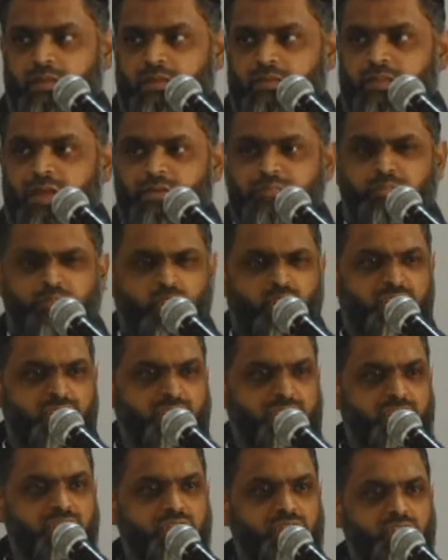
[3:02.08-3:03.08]
that
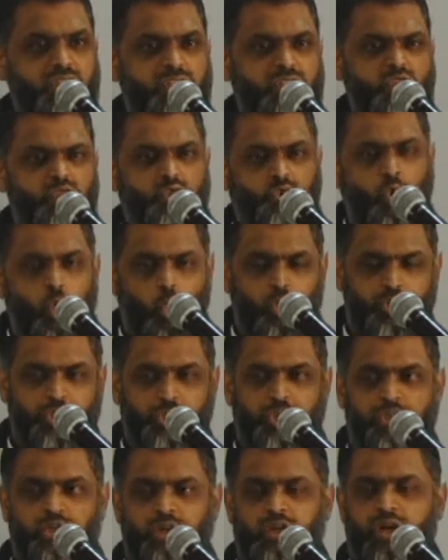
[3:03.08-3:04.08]
prison,
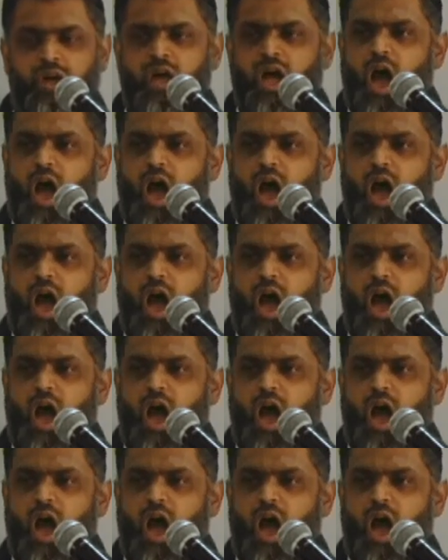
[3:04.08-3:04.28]
torture,